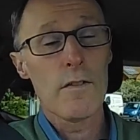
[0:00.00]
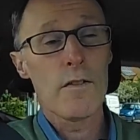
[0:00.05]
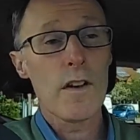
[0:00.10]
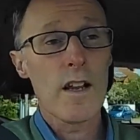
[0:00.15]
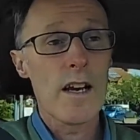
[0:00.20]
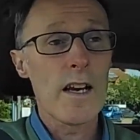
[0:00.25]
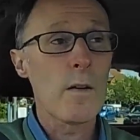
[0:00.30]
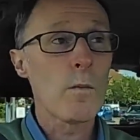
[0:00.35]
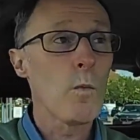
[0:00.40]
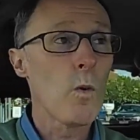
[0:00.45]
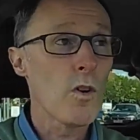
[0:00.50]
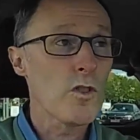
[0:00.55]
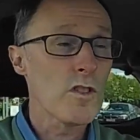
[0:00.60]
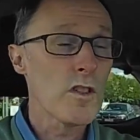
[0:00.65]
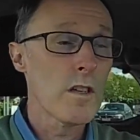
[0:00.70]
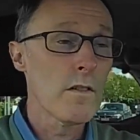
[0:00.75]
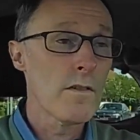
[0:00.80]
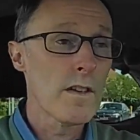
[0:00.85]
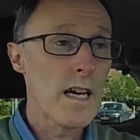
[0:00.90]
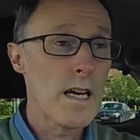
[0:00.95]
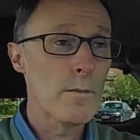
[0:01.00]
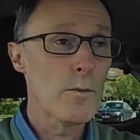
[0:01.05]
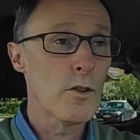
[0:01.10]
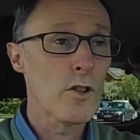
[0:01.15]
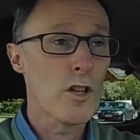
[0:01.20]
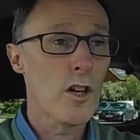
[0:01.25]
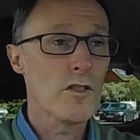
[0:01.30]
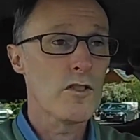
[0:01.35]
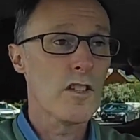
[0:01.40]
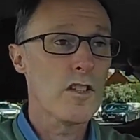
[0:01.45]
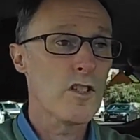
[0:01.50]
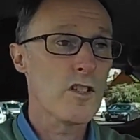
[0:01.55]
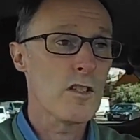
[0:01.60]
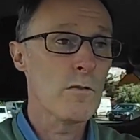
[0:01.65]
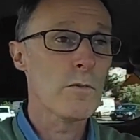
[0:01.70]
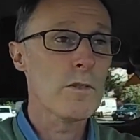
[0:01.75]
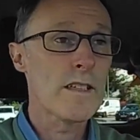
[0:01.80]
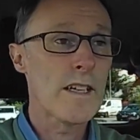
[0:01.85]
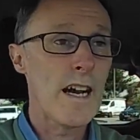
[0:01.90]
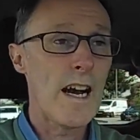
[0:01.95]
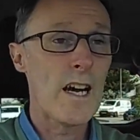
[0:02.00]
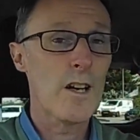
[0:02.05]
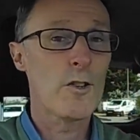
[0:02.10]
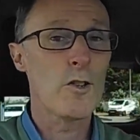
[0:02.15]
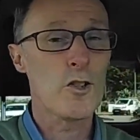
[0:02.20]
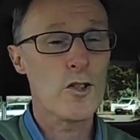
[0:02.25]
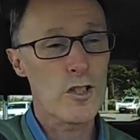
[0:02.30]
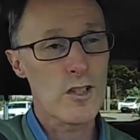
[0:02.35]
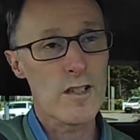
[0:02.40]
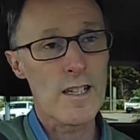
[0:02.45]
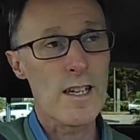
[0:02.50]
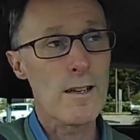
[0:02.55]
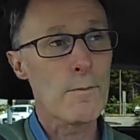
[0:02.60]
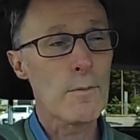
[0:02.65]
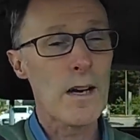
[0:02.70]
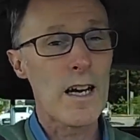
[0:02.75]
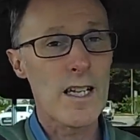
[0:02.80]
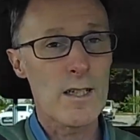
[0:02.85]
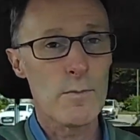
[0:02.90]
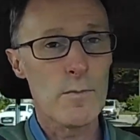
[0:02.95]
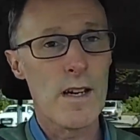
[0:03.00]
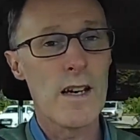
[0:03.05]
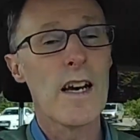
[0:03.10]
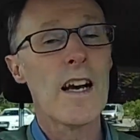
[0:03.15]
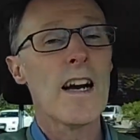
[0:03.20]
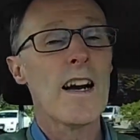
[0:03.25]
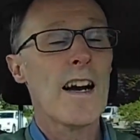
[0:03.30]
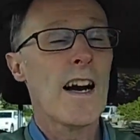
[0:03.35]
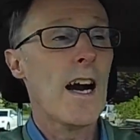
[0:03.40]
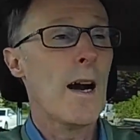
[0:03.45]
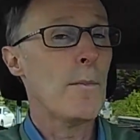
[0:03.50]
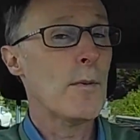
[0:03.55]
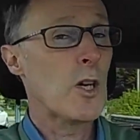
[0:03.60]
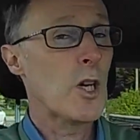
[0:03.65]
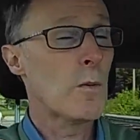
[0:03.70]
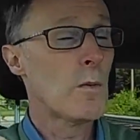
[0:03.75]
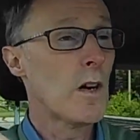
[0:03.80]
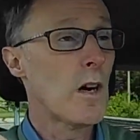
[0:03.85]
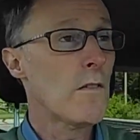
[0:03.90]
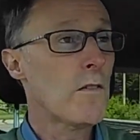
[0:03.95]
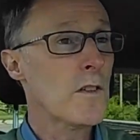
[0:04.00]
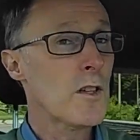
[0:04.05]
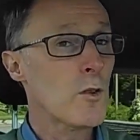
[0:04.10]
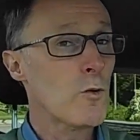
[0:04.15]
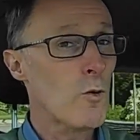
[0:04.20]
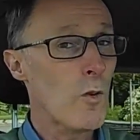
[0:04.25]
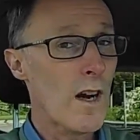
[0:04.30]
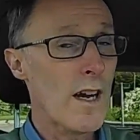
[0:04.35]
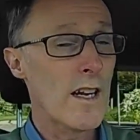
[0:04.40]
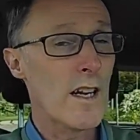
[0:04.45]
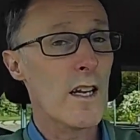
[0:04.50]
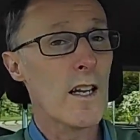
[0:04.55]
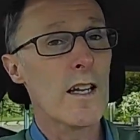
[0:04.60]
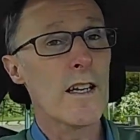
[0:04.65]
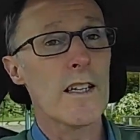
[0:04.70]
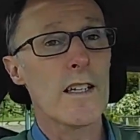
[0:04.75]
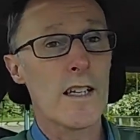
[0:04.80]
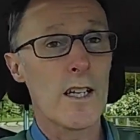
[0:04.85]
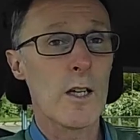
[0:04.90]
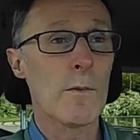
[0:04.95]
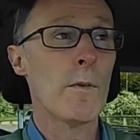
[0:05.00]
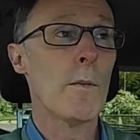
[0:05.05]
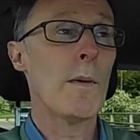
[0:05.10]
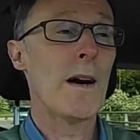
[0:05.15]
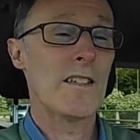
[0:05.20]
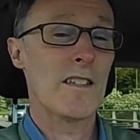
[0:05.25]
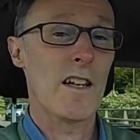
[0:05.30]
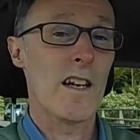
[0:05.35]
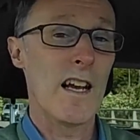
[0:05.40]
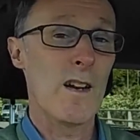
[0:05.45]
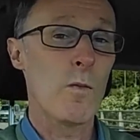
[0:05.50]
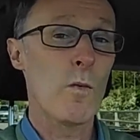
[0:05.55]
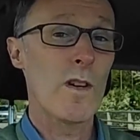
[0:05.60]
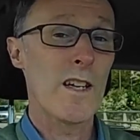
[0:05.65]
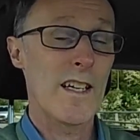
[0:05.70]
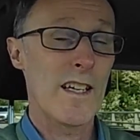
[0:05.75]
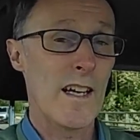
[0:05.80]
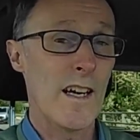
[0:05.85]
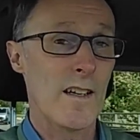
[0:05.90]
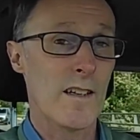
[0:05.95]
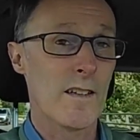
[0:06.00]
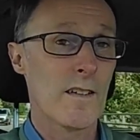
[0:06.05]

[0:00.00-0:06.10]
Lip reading: lane wasn't available because there's some car who sneaked past me, I'll be coming off in the right lane and coming back to the left when I can.